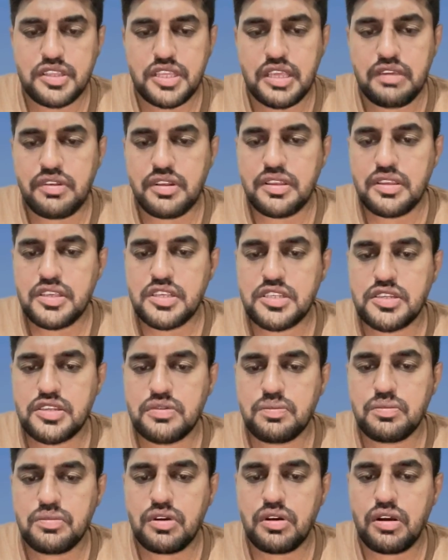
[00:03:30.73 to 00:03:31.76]
Even these
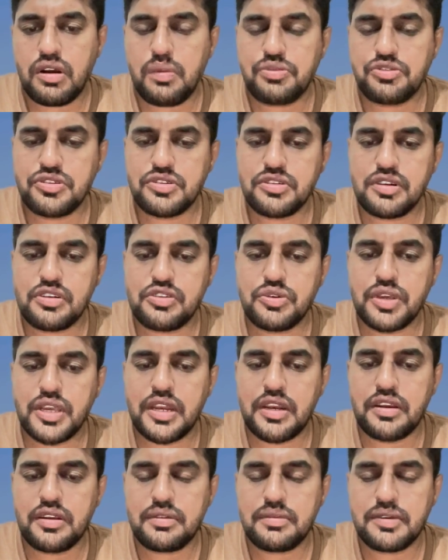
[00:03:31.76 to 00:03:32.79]
options also you
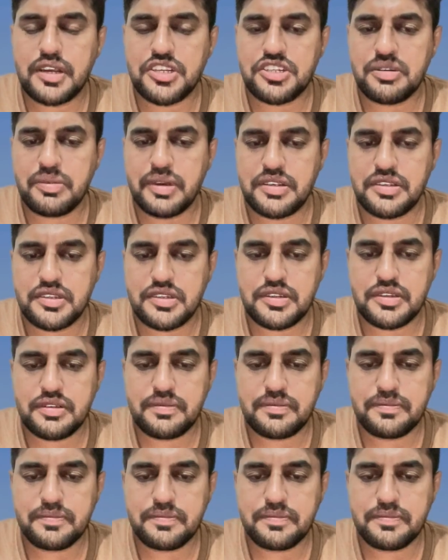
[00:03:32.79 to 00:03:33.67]
can customize it.